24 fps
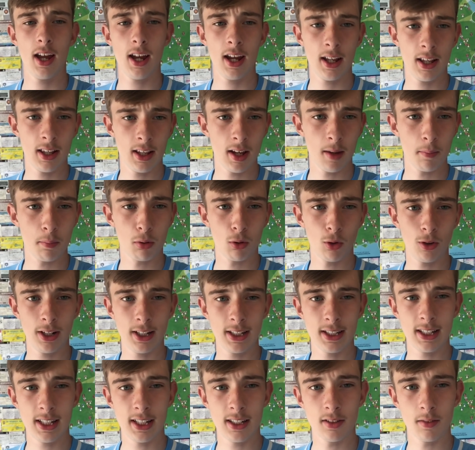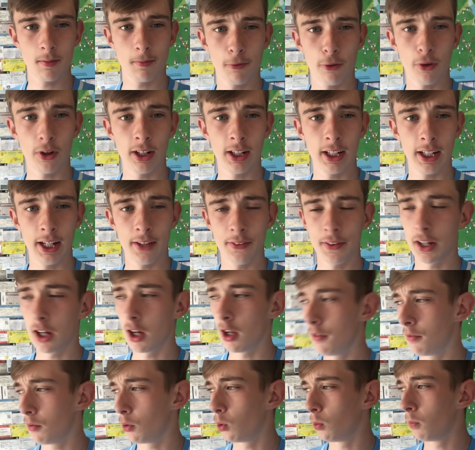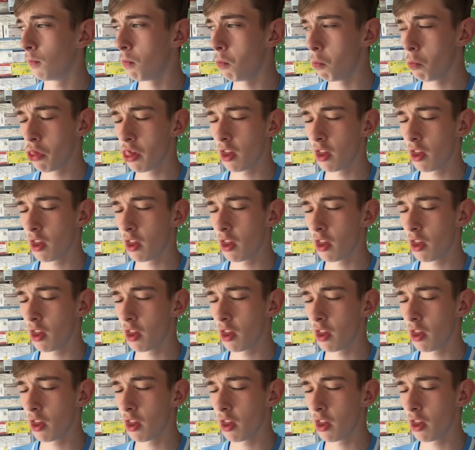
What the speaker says: in a pre-season friendly at the Oval.